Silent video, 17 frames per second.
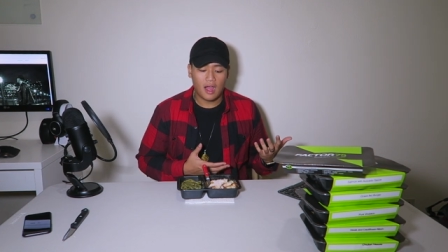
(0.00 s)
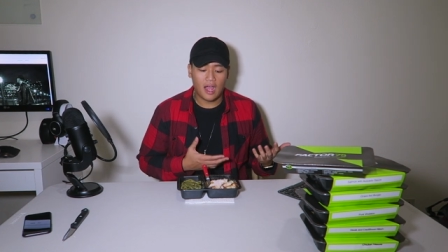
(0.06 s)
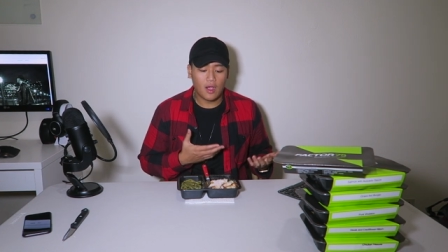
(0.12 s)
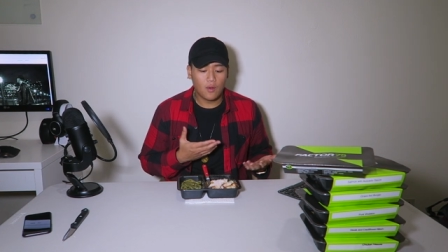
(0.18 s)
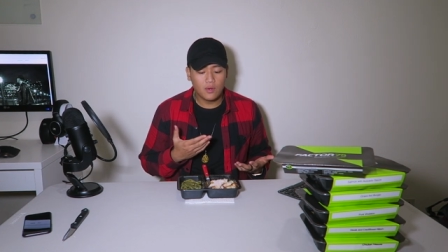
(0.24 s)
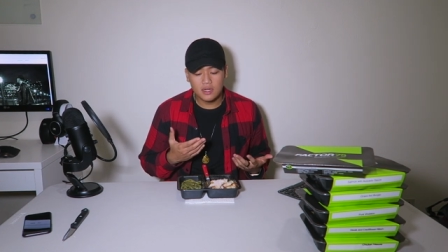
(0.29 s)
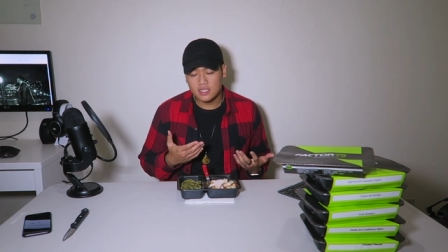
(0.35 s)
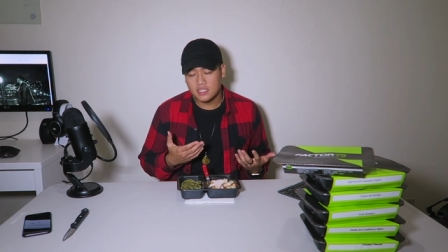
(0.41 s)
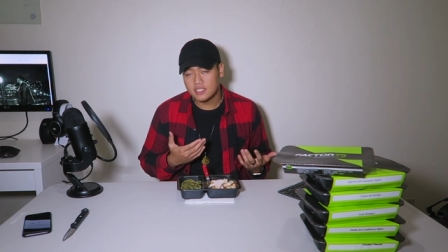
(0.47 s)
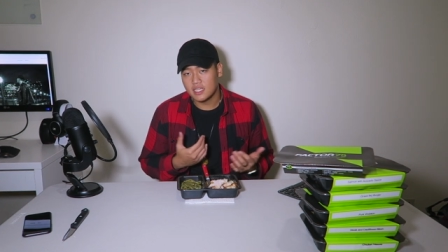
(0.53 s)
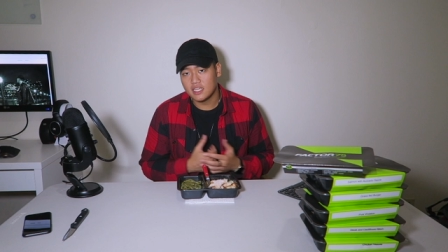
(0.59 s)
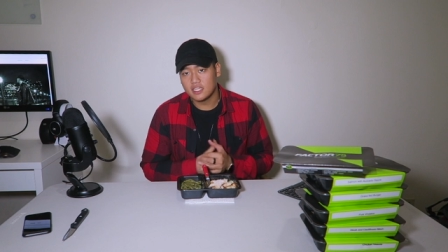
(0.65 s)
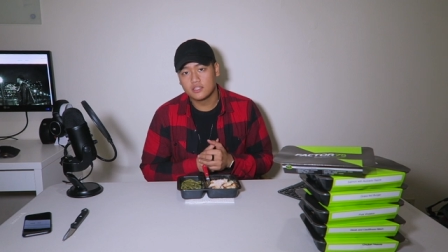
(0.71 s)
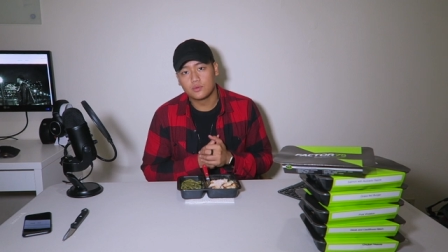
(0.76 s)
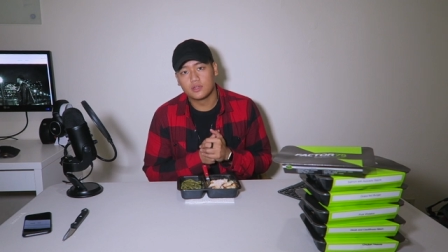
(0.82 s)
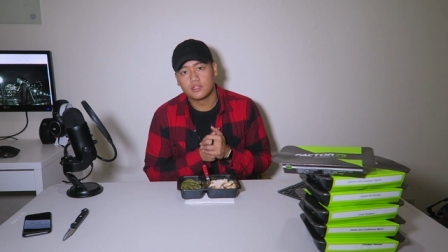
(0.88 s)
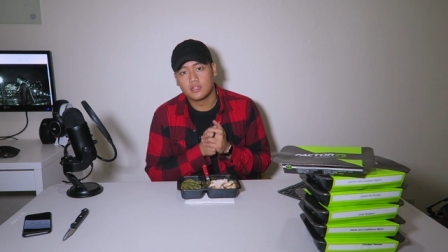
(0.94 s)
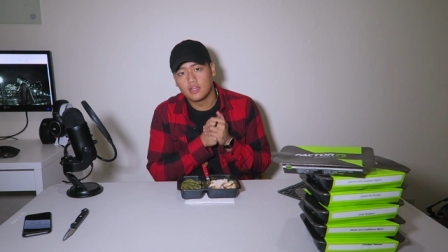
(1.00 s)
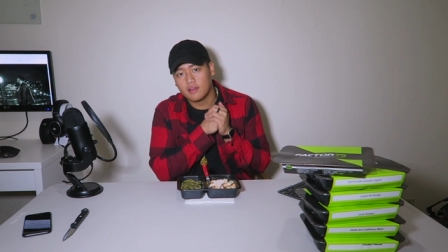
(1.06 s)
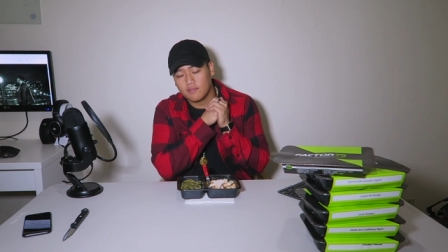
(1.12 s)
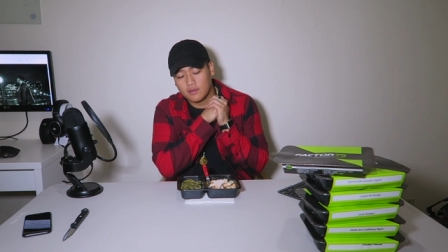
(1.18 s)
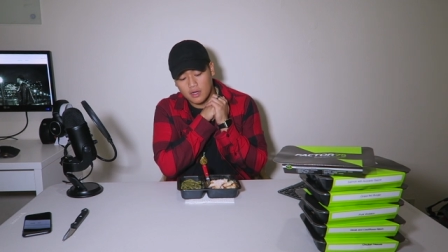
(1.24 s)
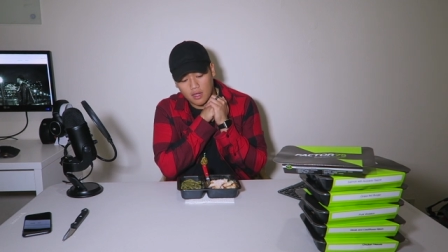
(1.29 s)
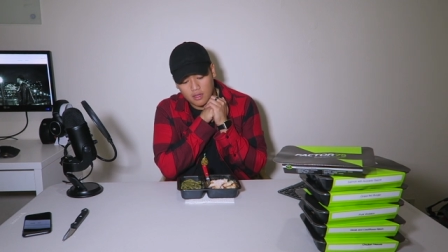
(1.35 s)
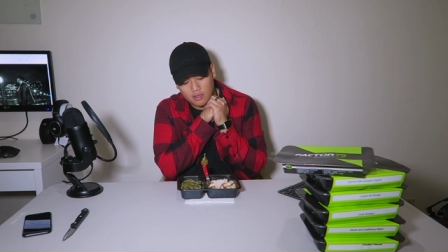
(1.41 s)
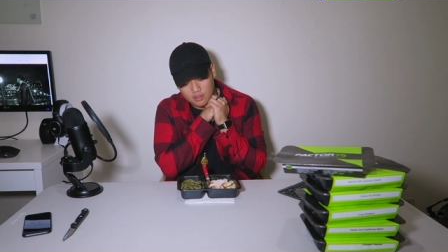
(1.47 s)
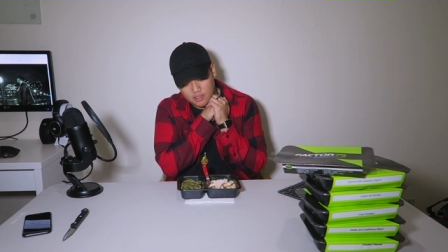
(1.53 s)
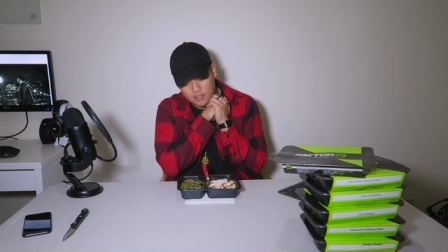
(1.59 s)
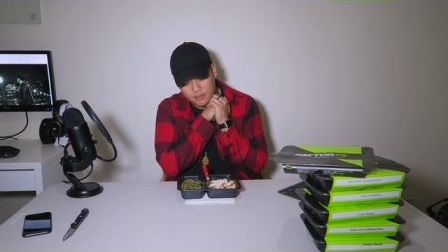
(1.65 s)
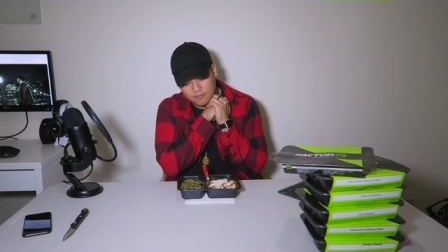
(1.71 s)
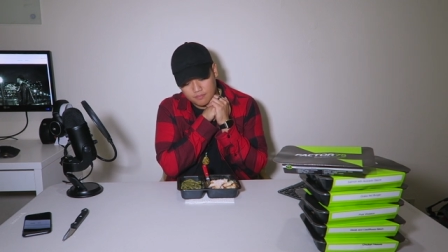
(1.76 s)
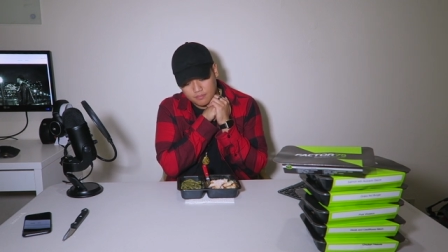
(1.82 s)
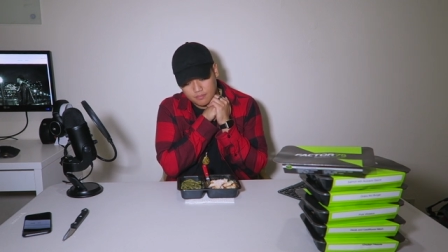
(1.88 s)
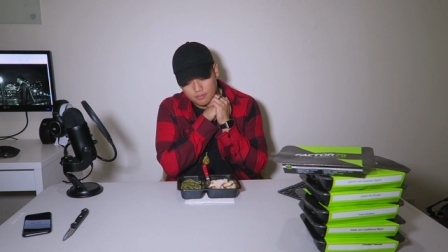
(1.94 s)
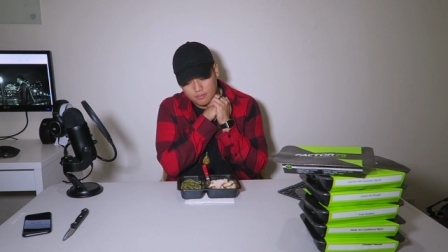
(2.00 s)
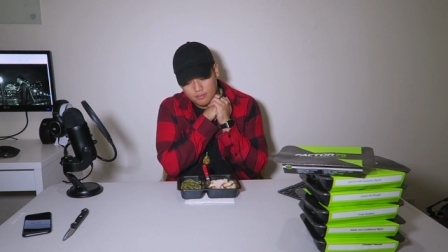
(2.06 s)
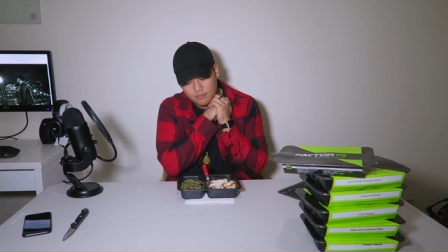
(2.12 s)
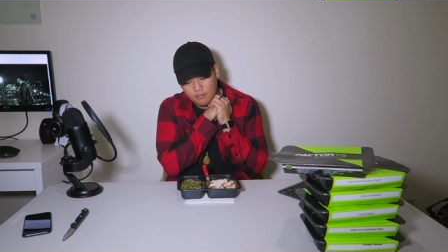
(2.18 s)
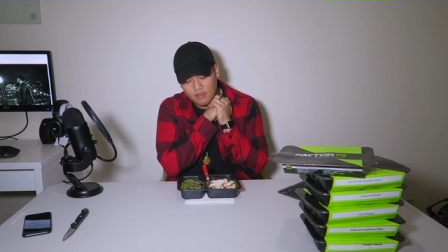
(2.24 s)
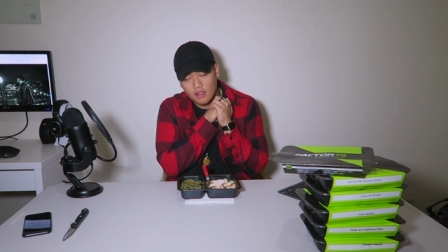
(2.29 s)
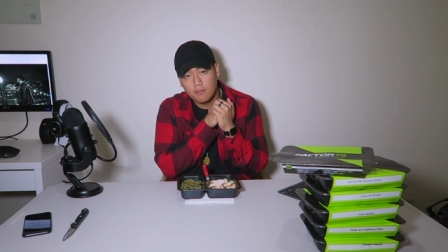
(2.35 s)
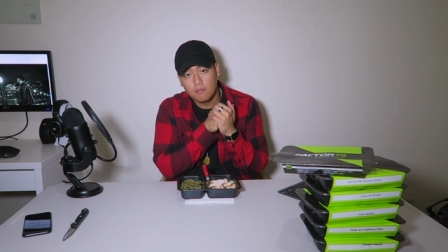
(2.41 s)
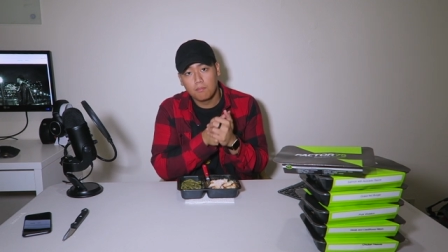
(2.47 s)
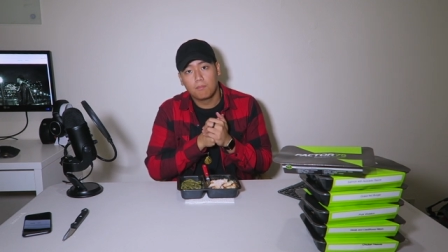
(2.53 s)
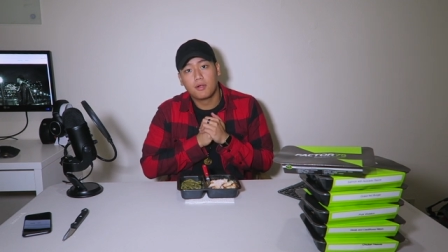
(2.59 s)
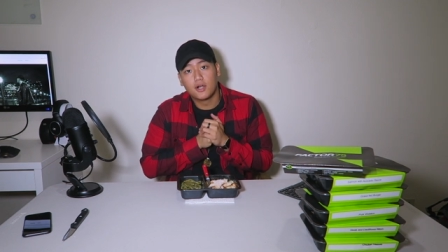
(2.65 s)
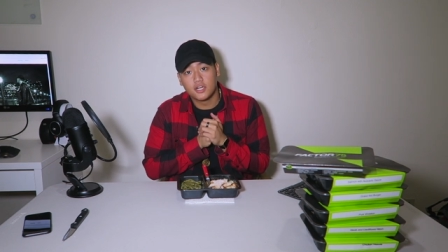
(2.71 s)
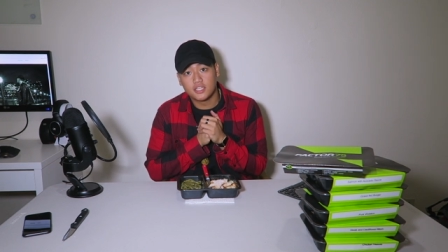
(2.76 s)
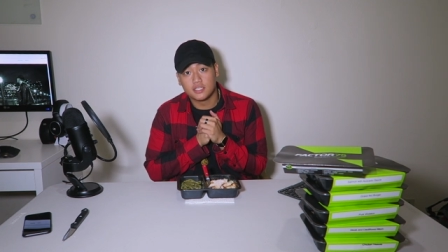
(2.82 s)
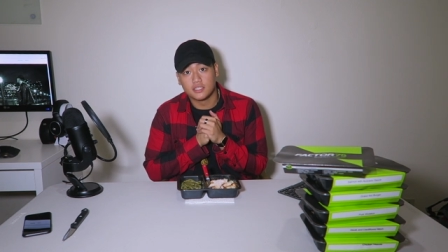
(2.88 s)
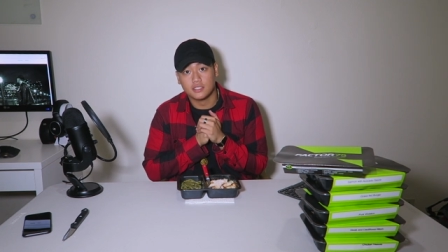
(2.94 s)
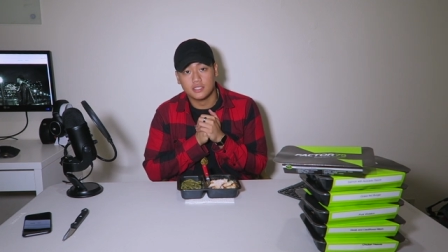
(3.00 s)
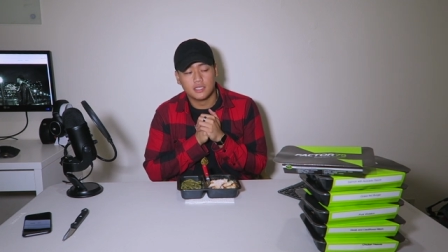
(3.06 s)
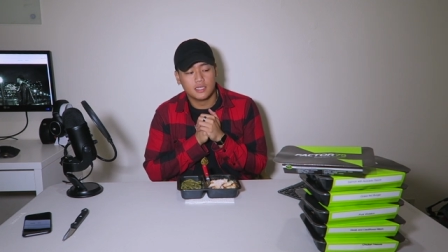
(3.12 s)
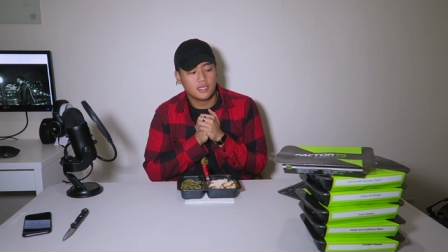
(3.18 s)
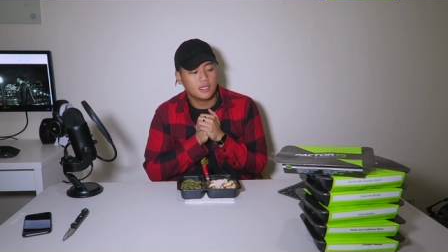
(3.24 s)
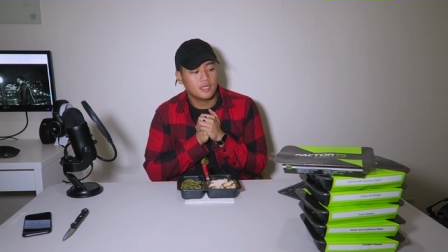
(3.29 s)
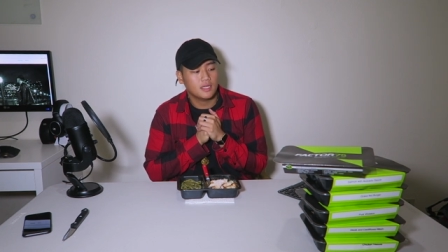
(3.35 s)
I wouldn't say it's worth $11, personally.